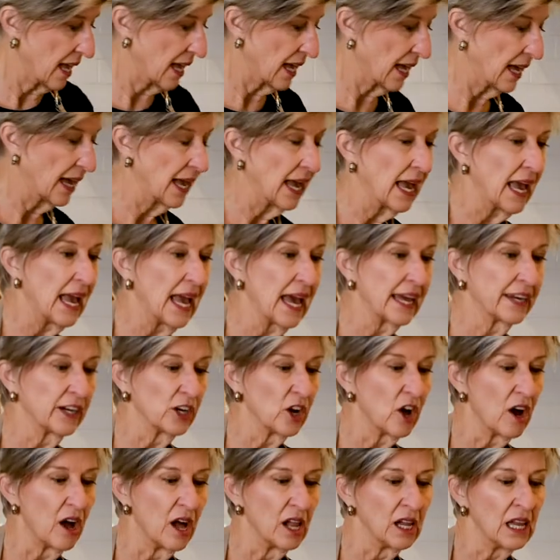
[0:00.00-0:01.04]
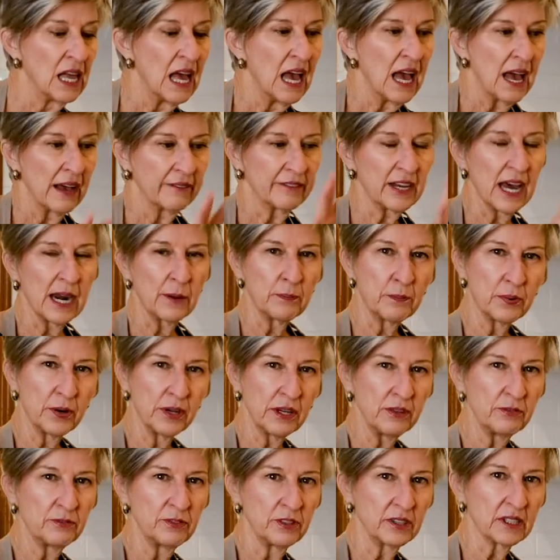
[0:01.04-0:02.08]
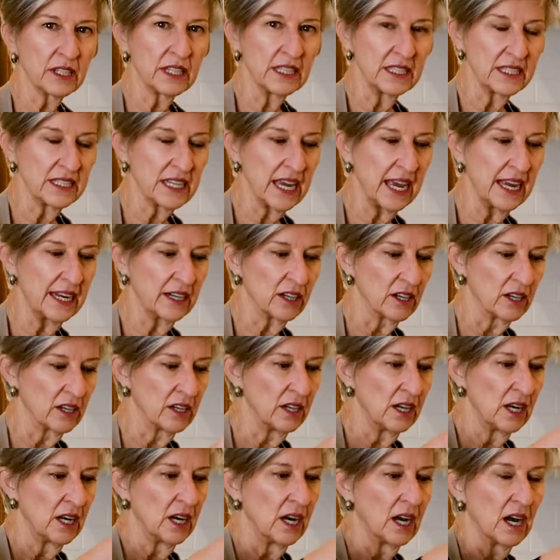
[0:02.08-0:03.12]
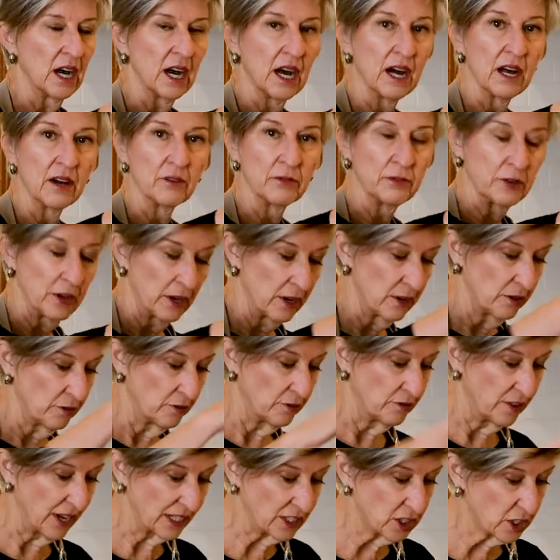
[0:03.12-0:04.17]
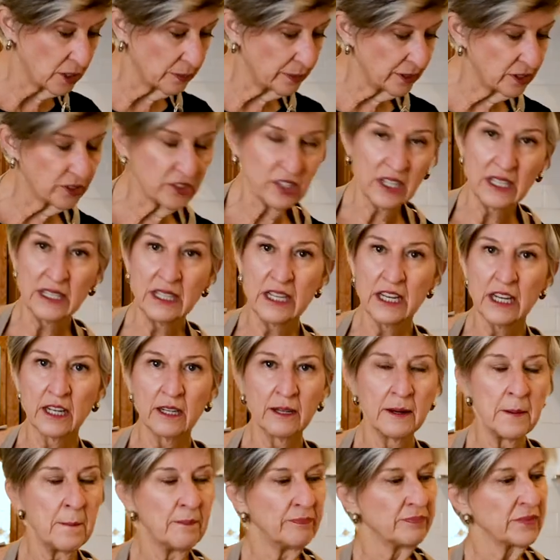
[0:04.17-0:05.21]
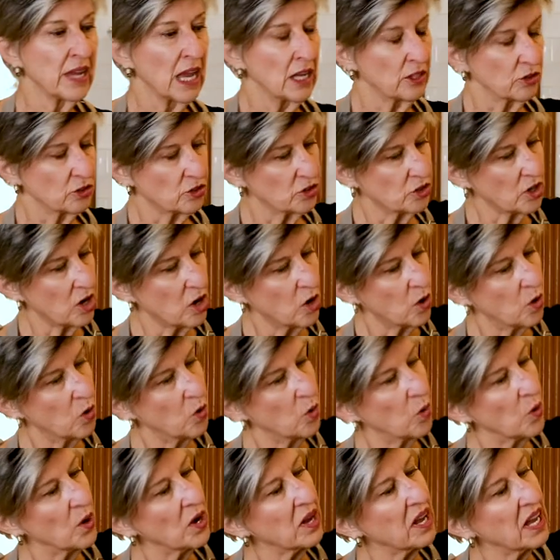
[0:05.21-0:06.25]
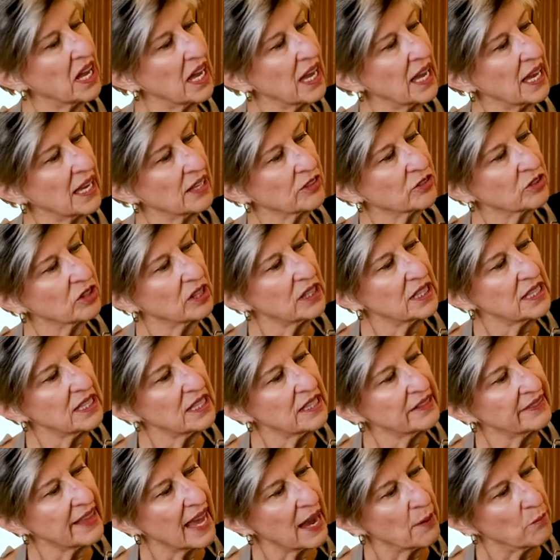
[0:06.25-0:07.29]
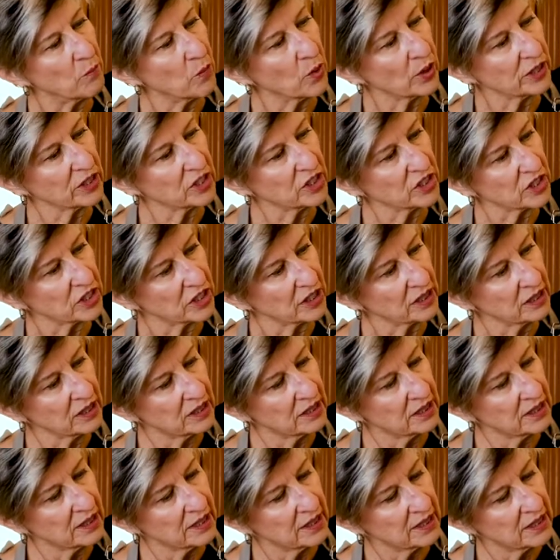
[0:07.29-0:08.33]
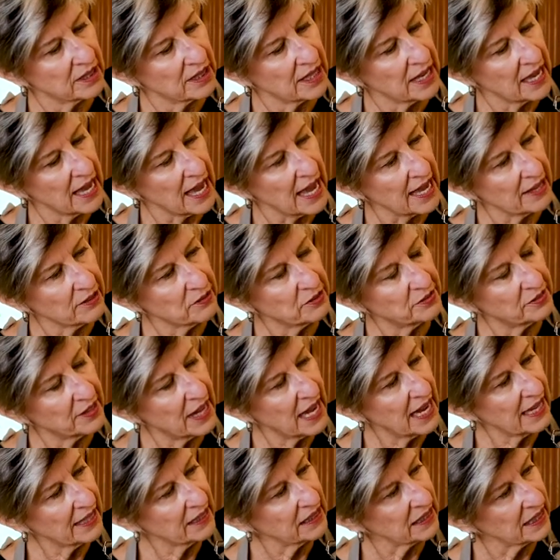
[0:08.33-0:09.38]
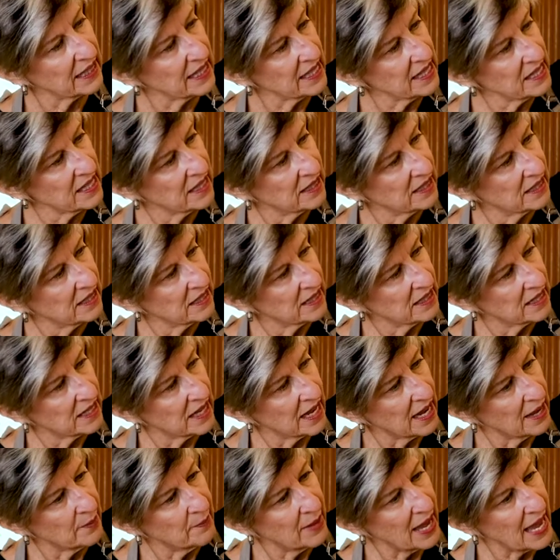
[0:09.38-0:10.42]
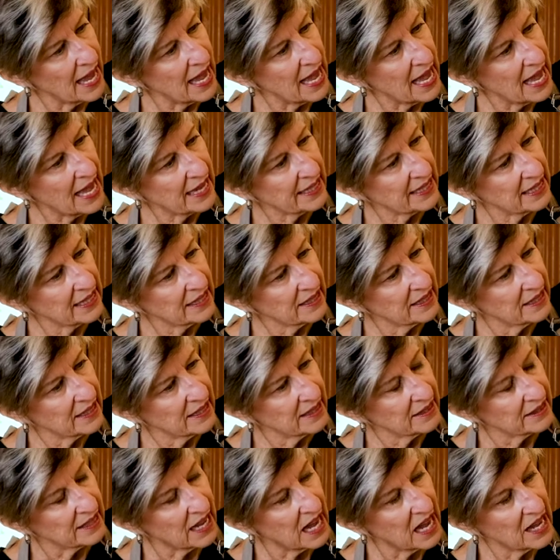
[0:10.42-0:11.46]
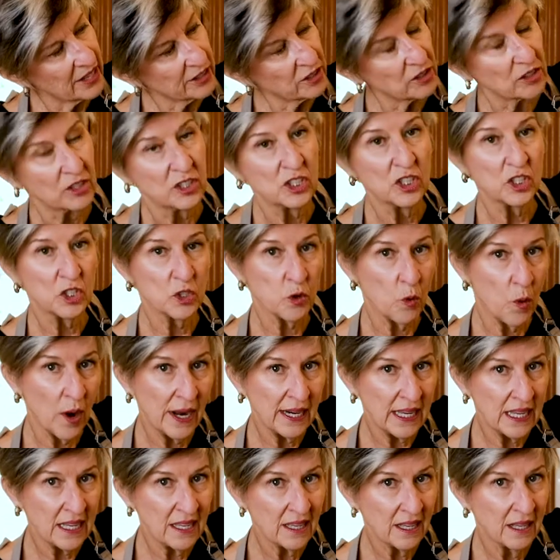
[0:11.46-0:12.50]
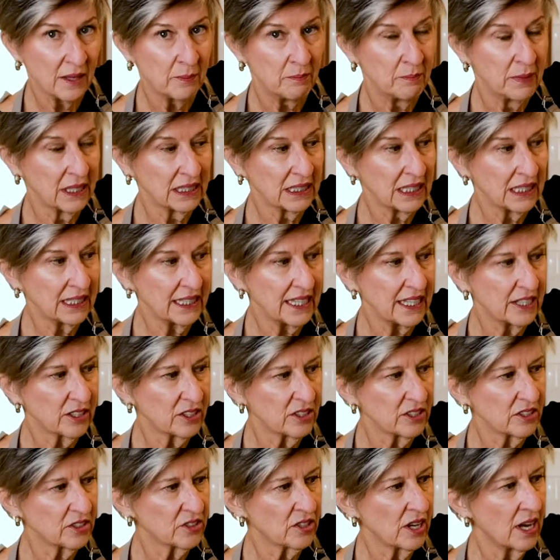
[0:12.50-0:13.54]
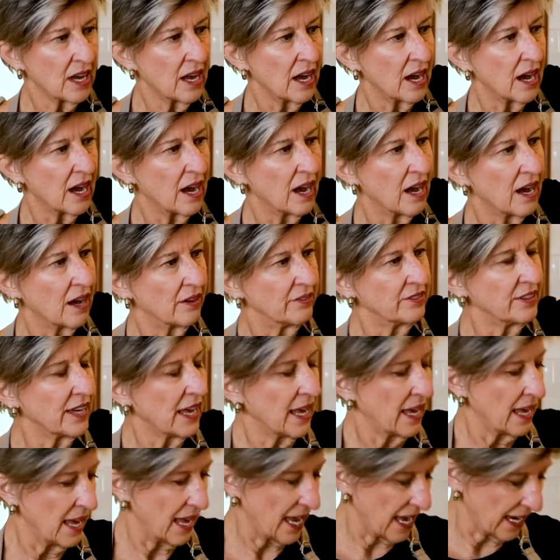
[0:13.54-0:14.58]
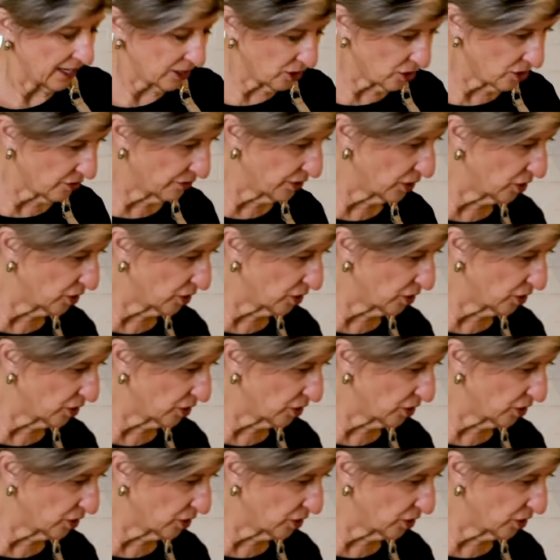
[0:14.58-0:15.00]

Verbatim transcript: add it all. I've got a pretty full container of vegetables in here, so it's going to need that moisture. And finally, I'm adding the 120 milliliters of extra